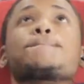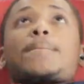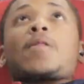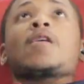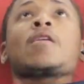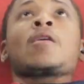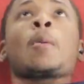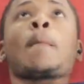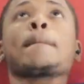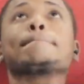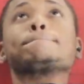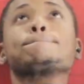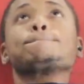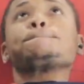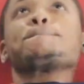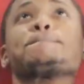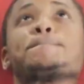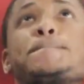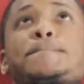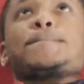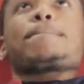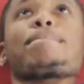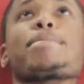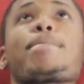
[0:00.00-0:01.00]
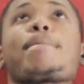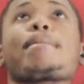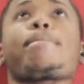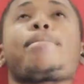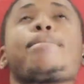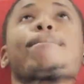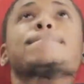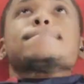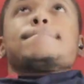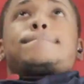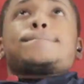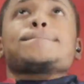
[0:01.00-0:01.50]
you know, like leg
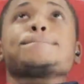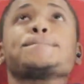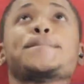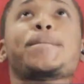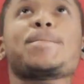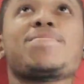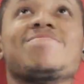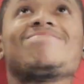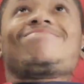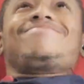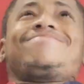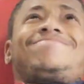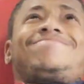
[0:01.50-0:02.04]
extension, leg